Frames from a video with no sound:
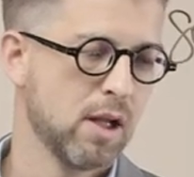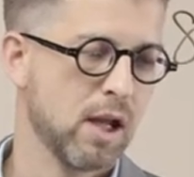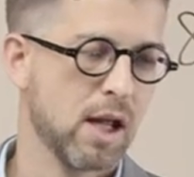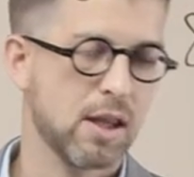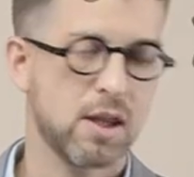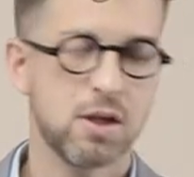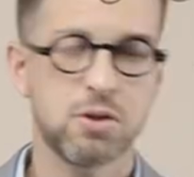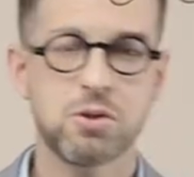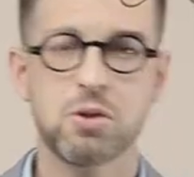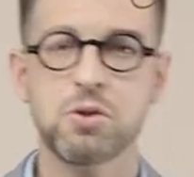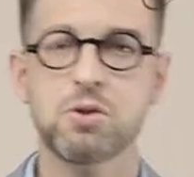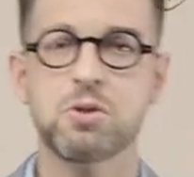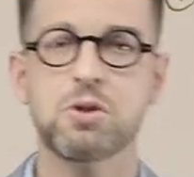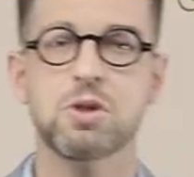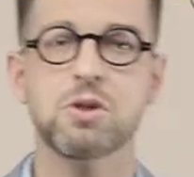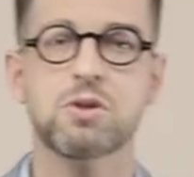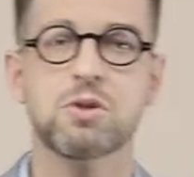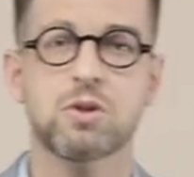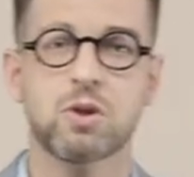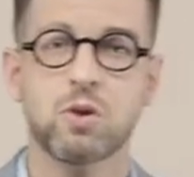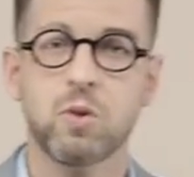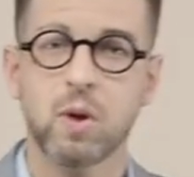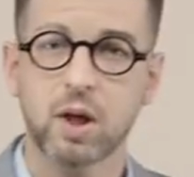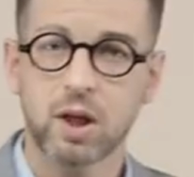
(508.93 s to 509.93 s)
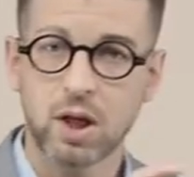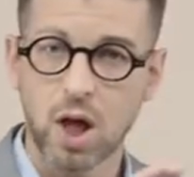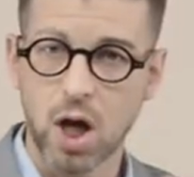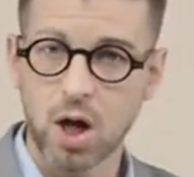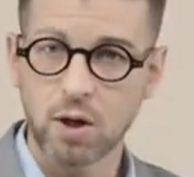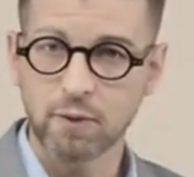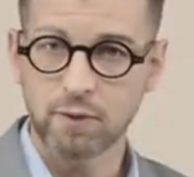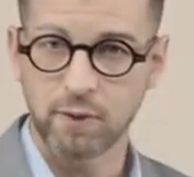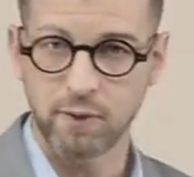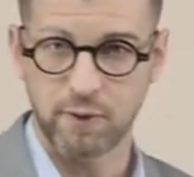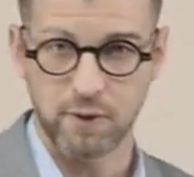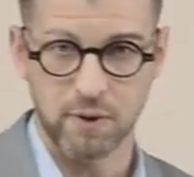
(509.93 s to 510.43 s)
Now, this is just a quick
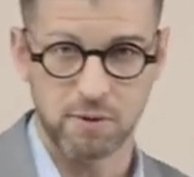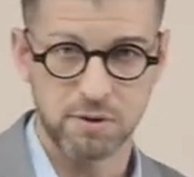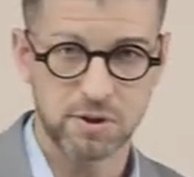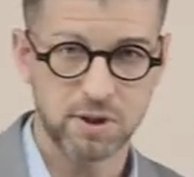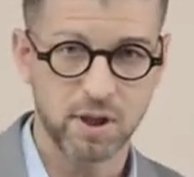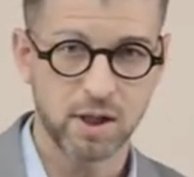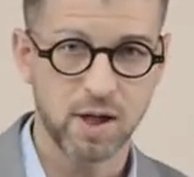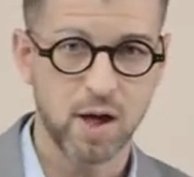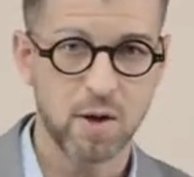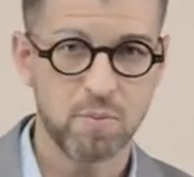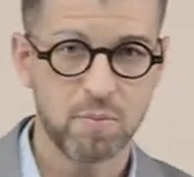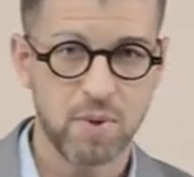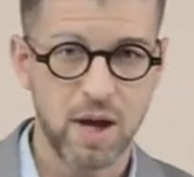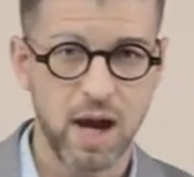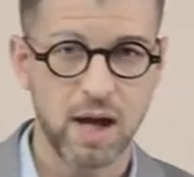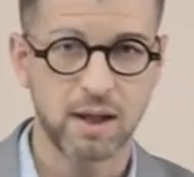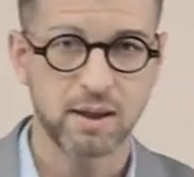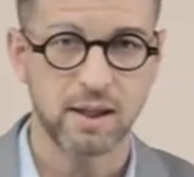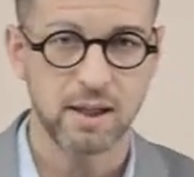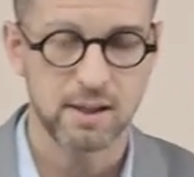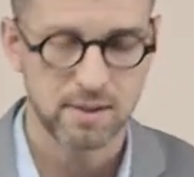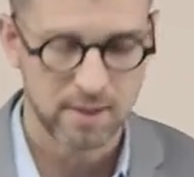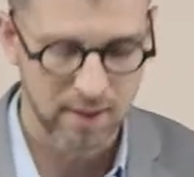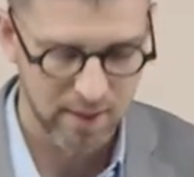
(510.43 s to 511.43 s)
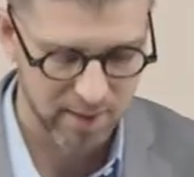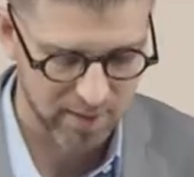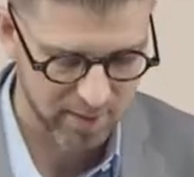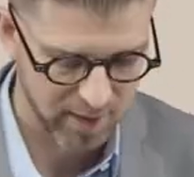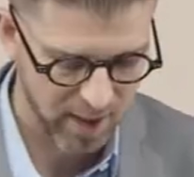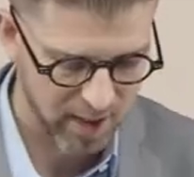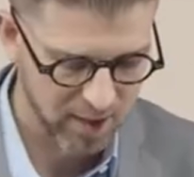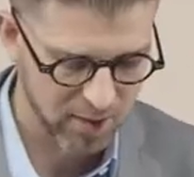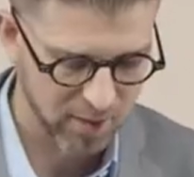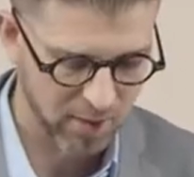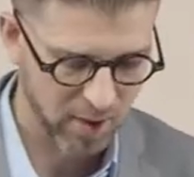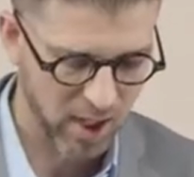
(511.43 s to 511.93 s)
overview. He's going to unpack these things
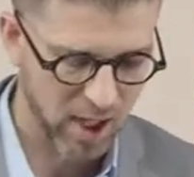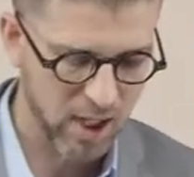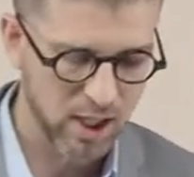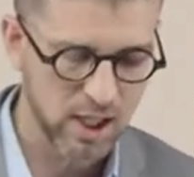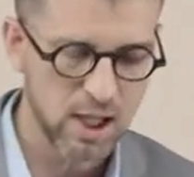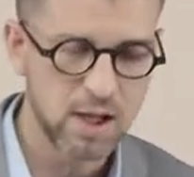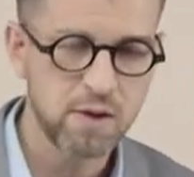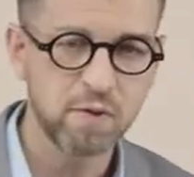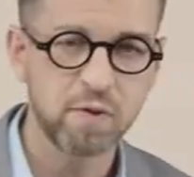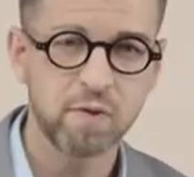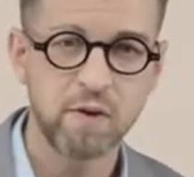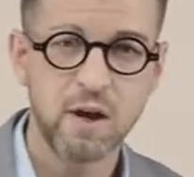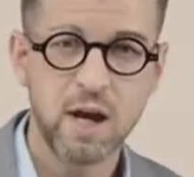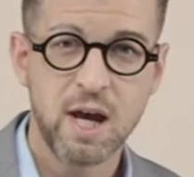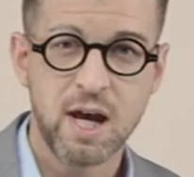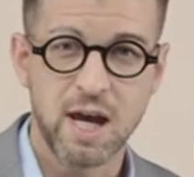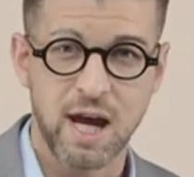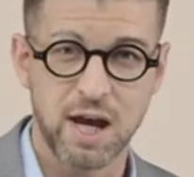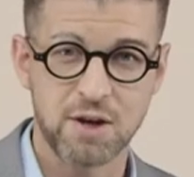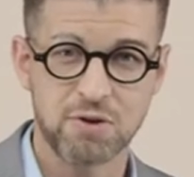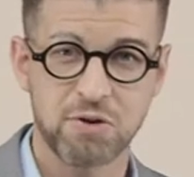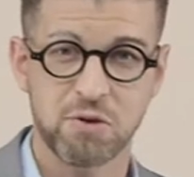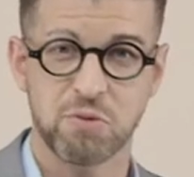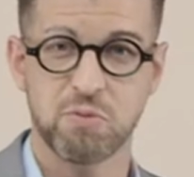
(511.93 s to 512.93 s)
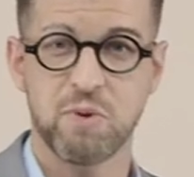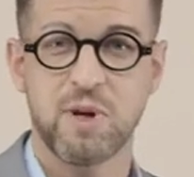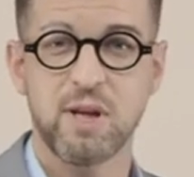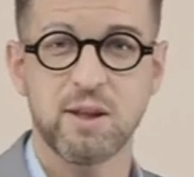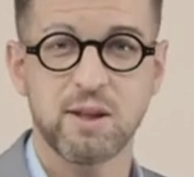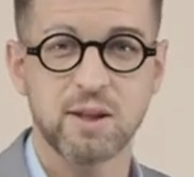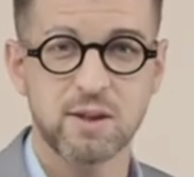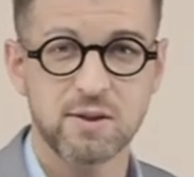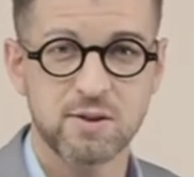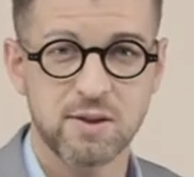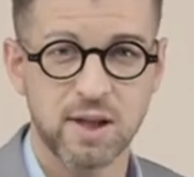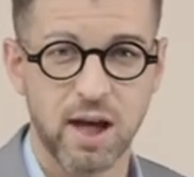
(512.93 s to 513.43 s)
later. And if, as you
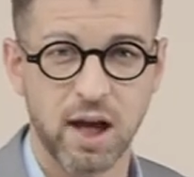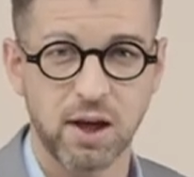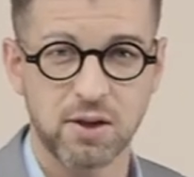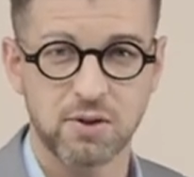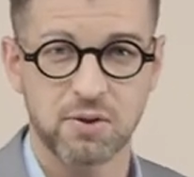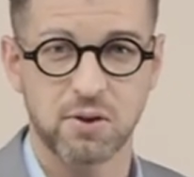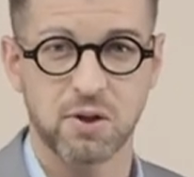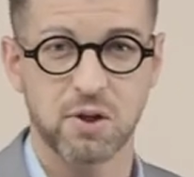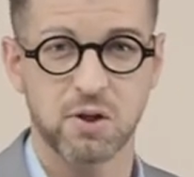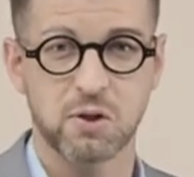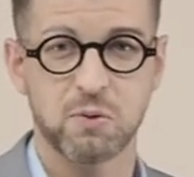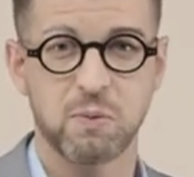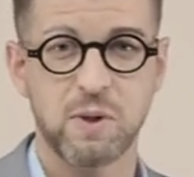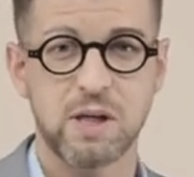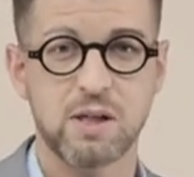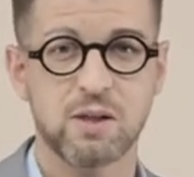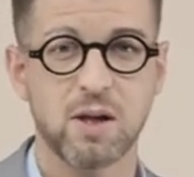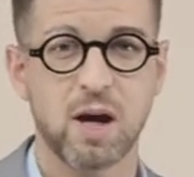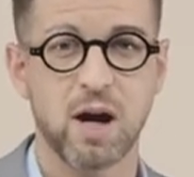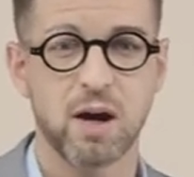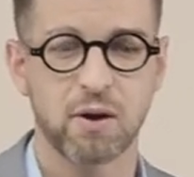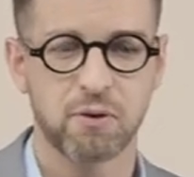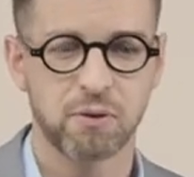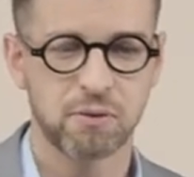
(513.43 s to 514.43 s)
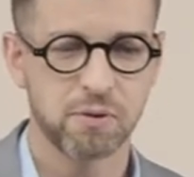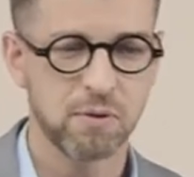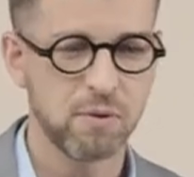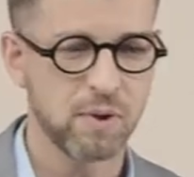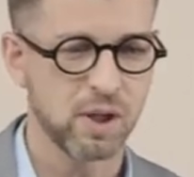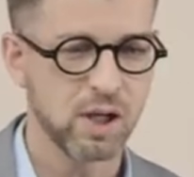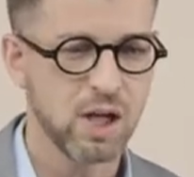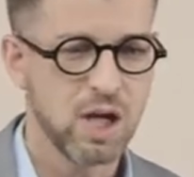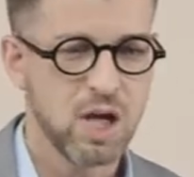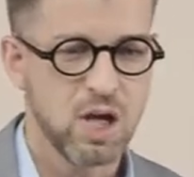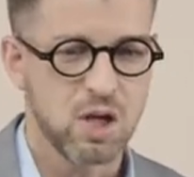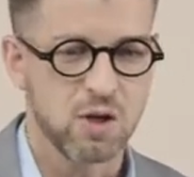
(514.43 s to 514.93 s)
read this section, as we talk through
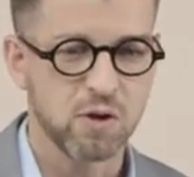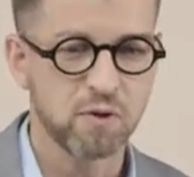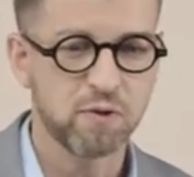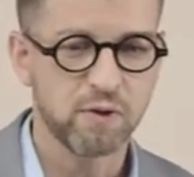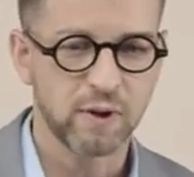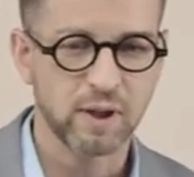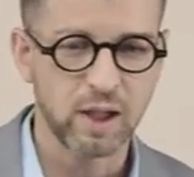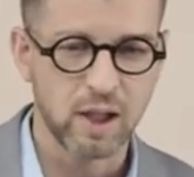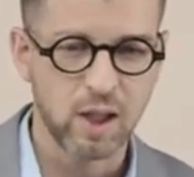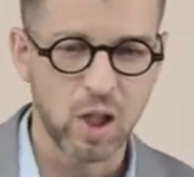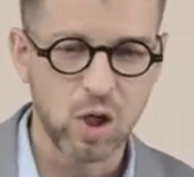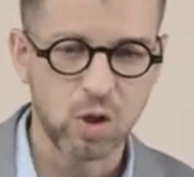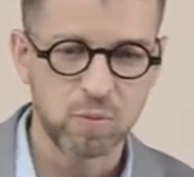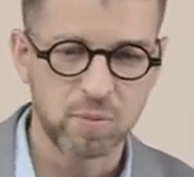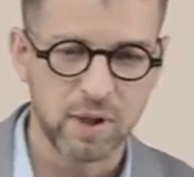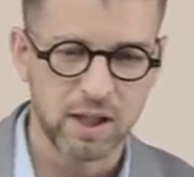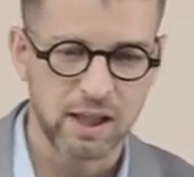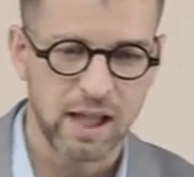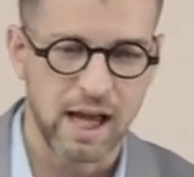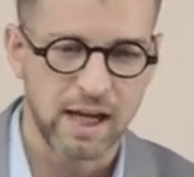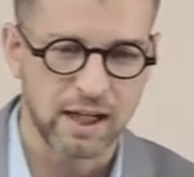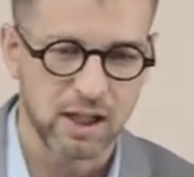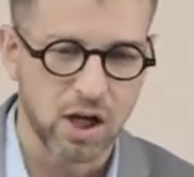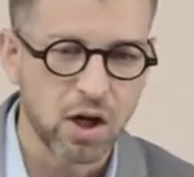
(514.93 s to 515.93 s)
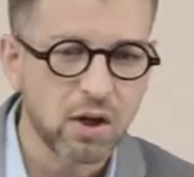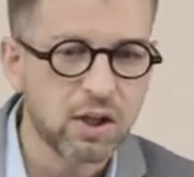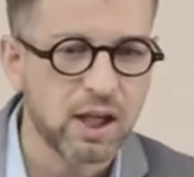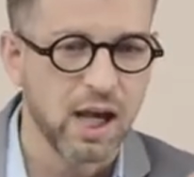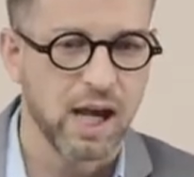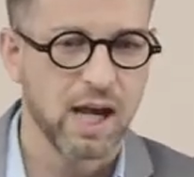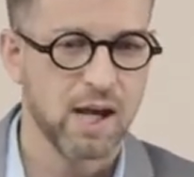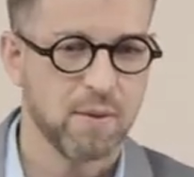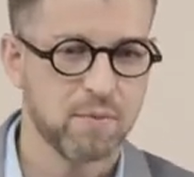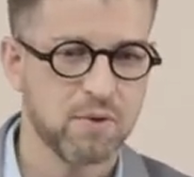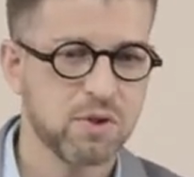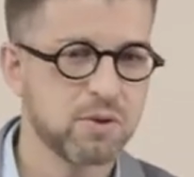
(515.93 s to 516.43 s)
it, you feel a little bit like,
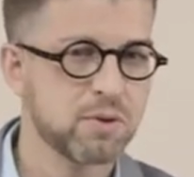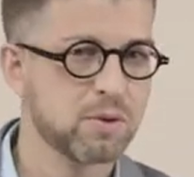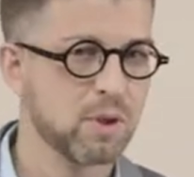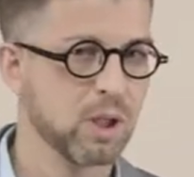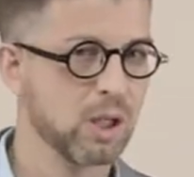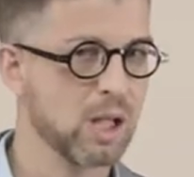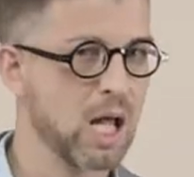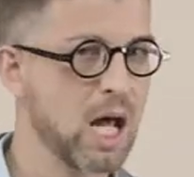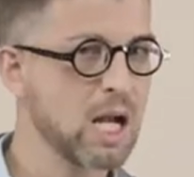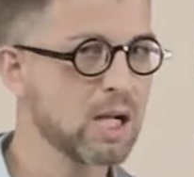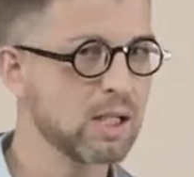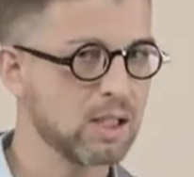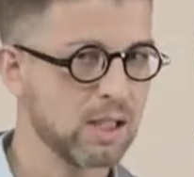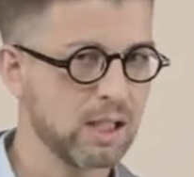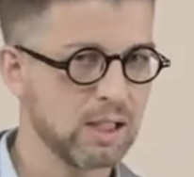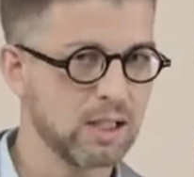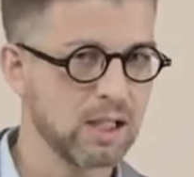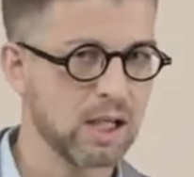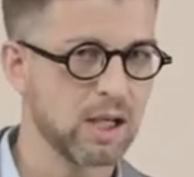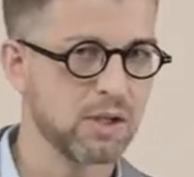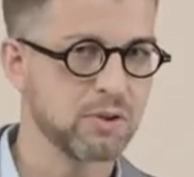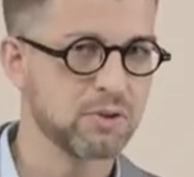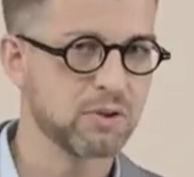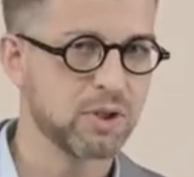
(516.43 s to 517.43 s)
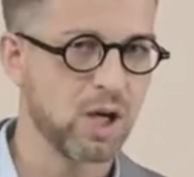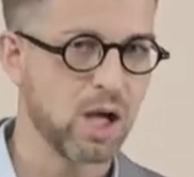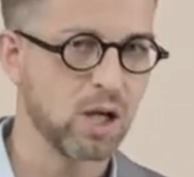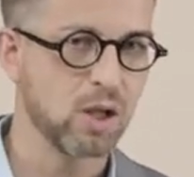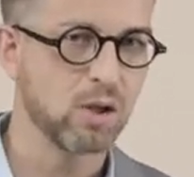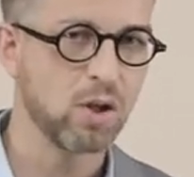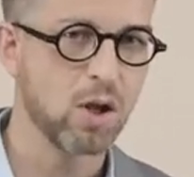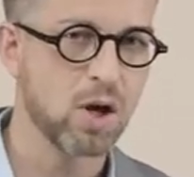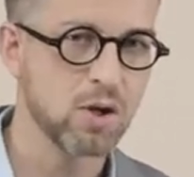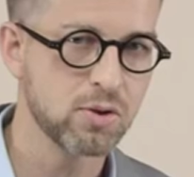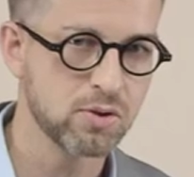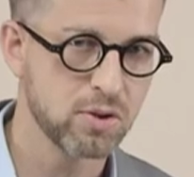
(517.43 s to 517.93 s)
okay, I'm just a lot of details, kind
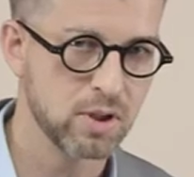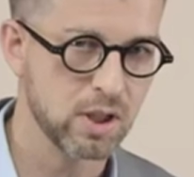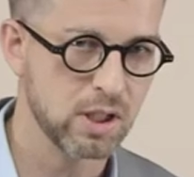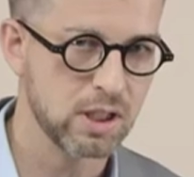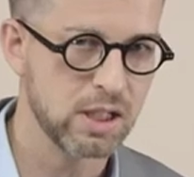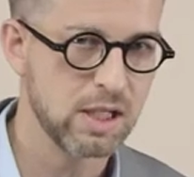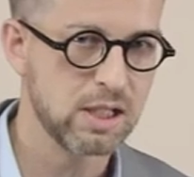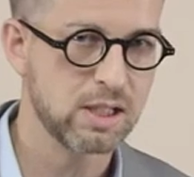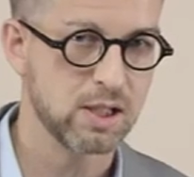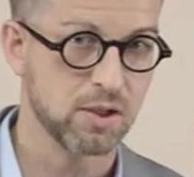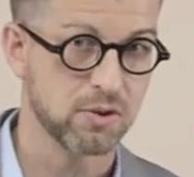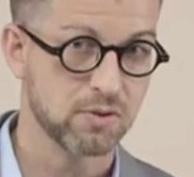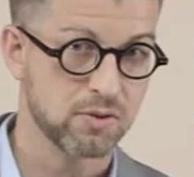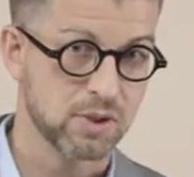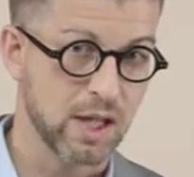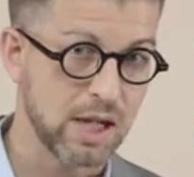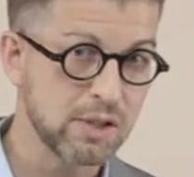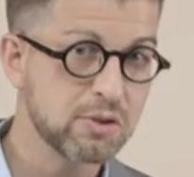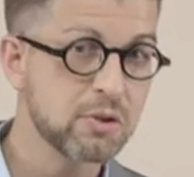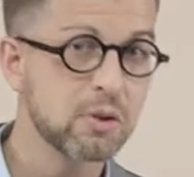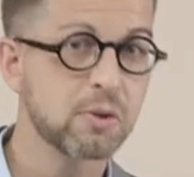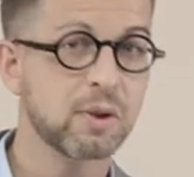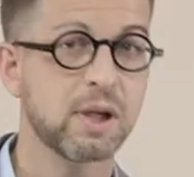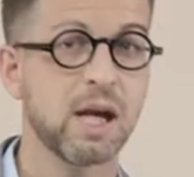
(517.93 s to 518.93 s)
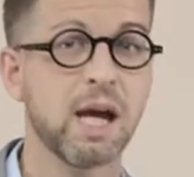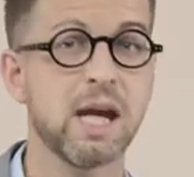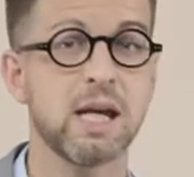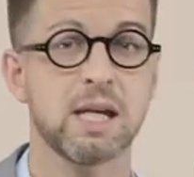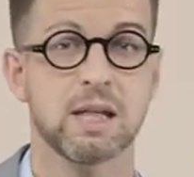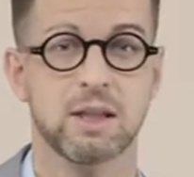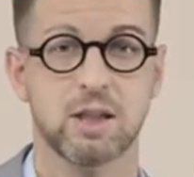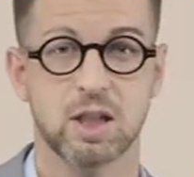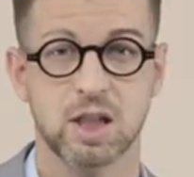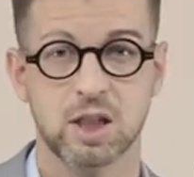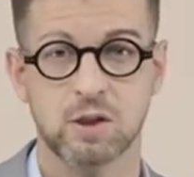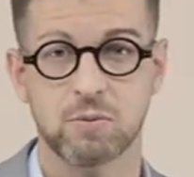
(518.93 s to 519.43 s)
of lost in the details, that's
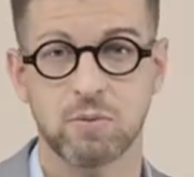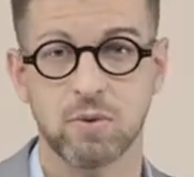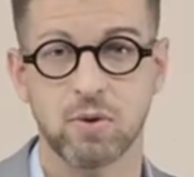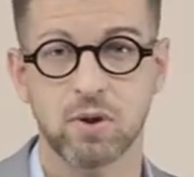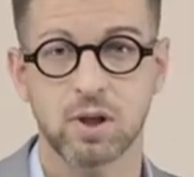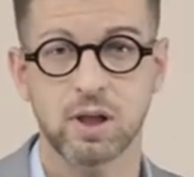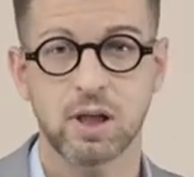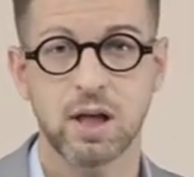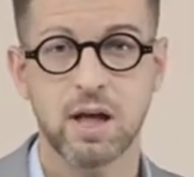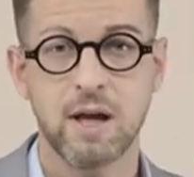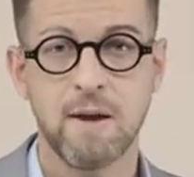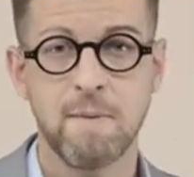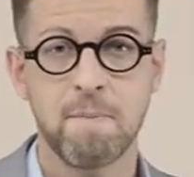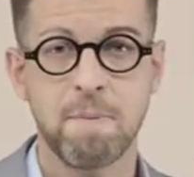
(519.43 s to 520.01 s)
okay at this point.